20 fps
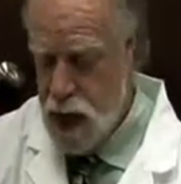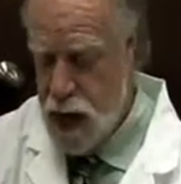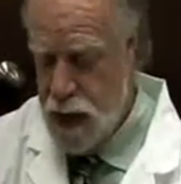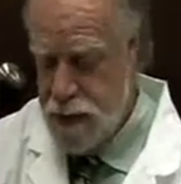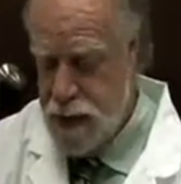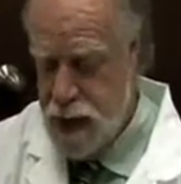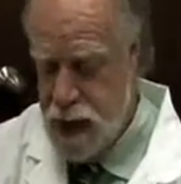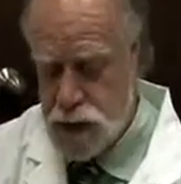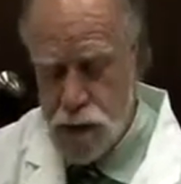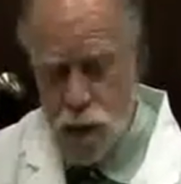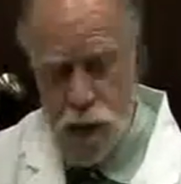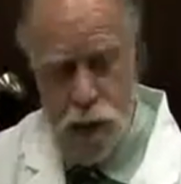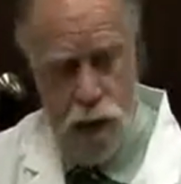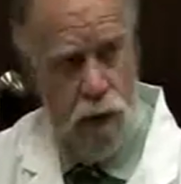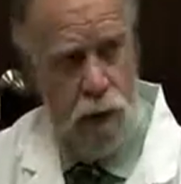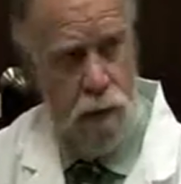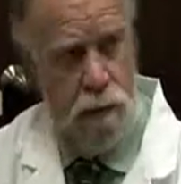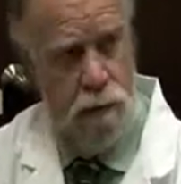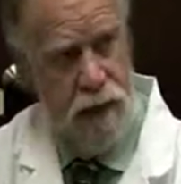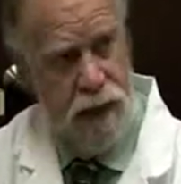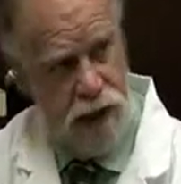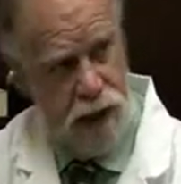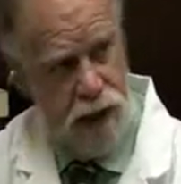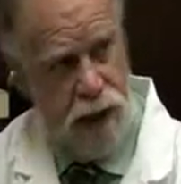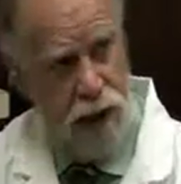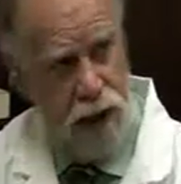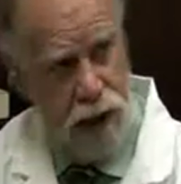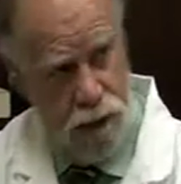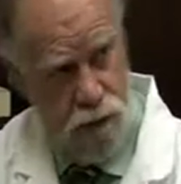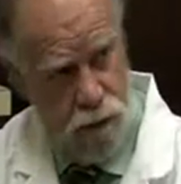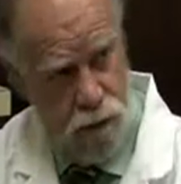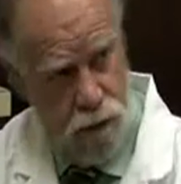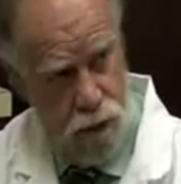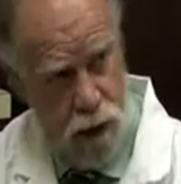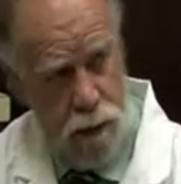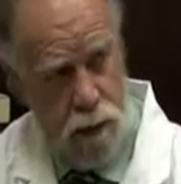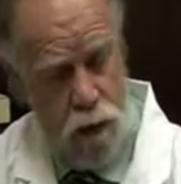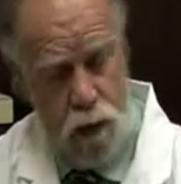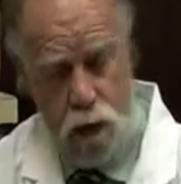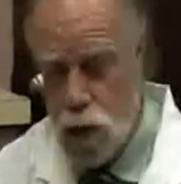And that's what you were missing, the
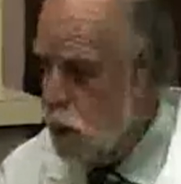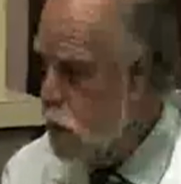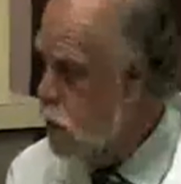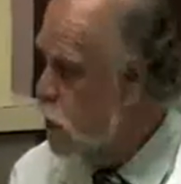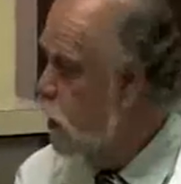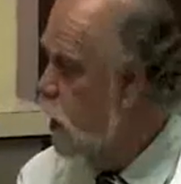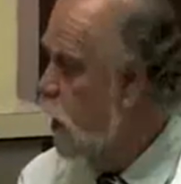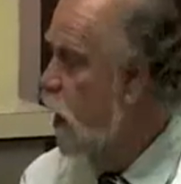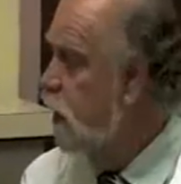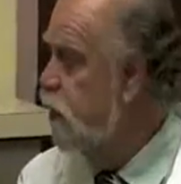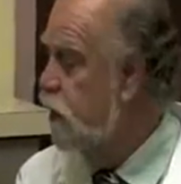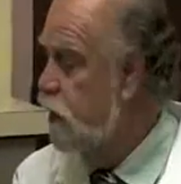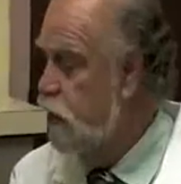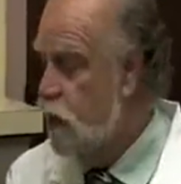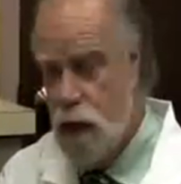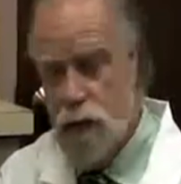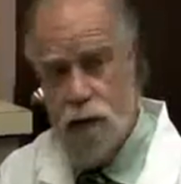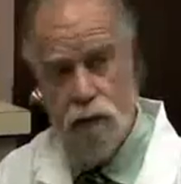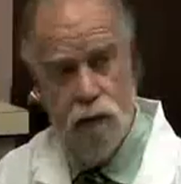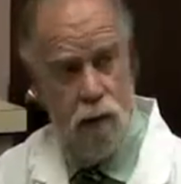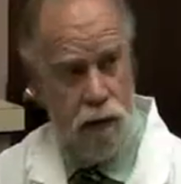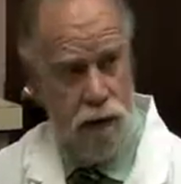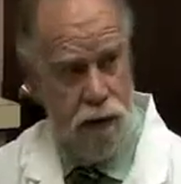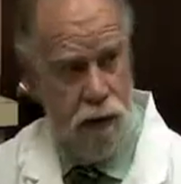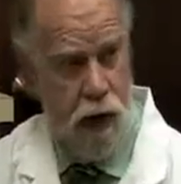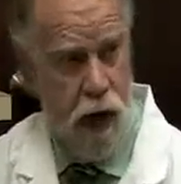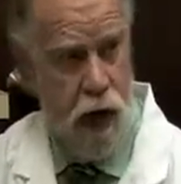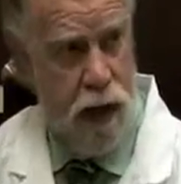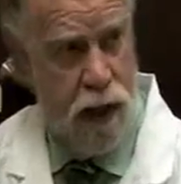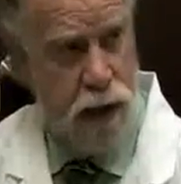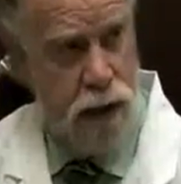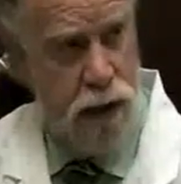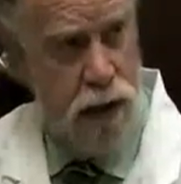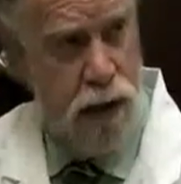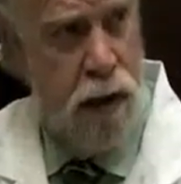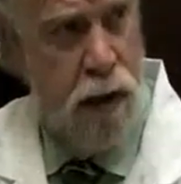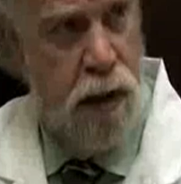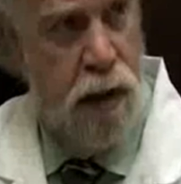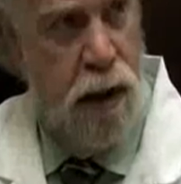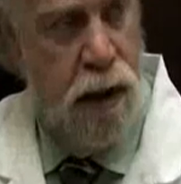front portion on the other
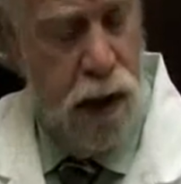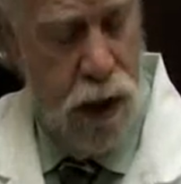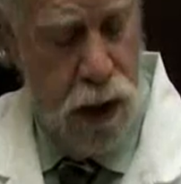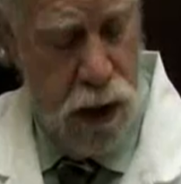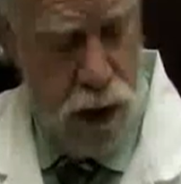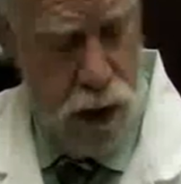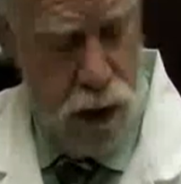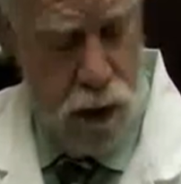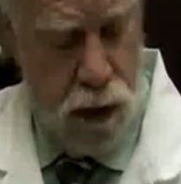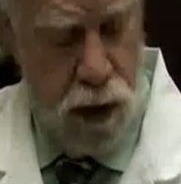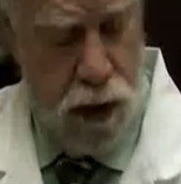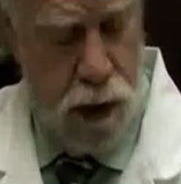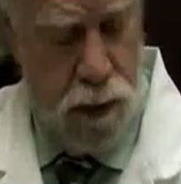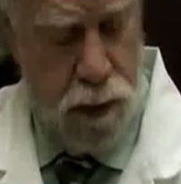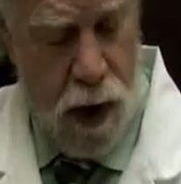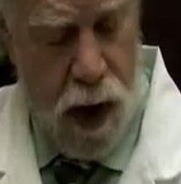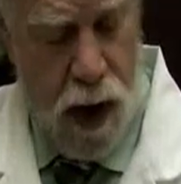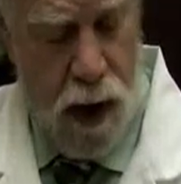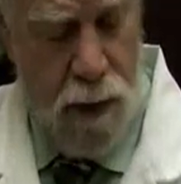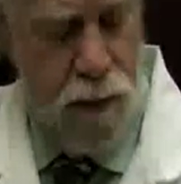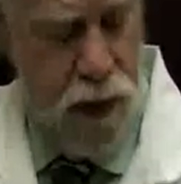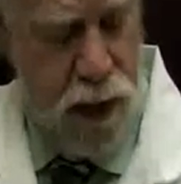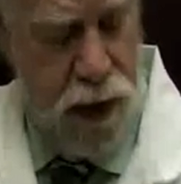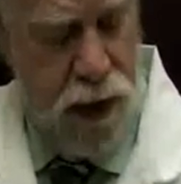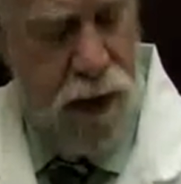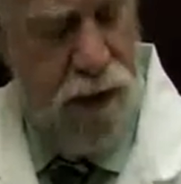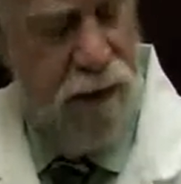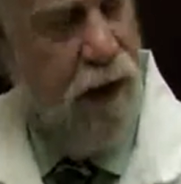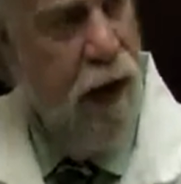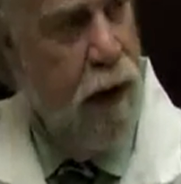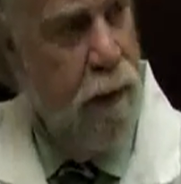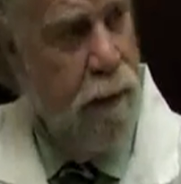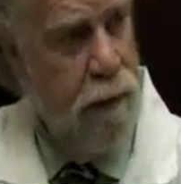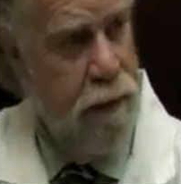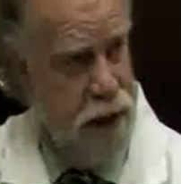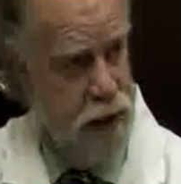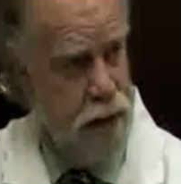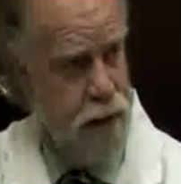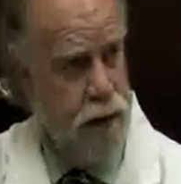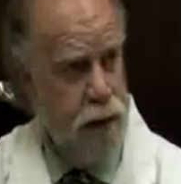orthotics, to control a problem where you develop
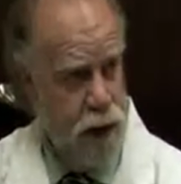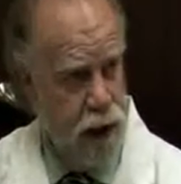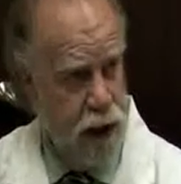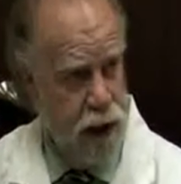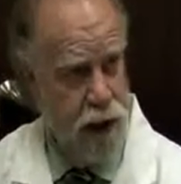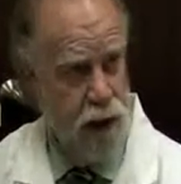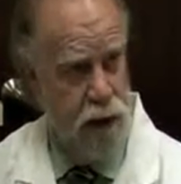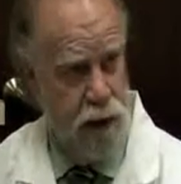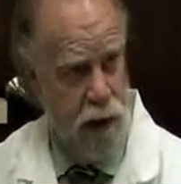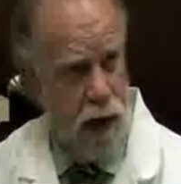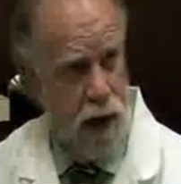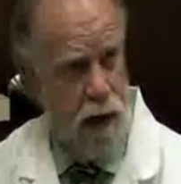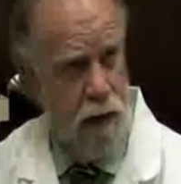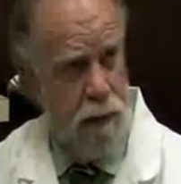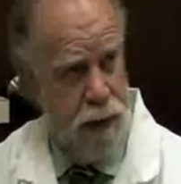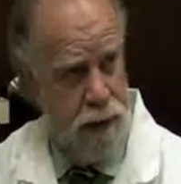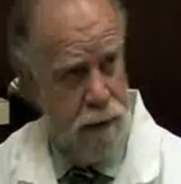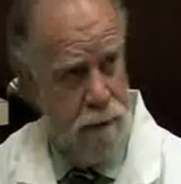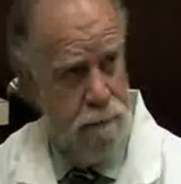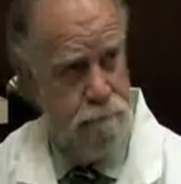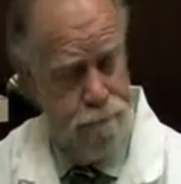this particular ailment.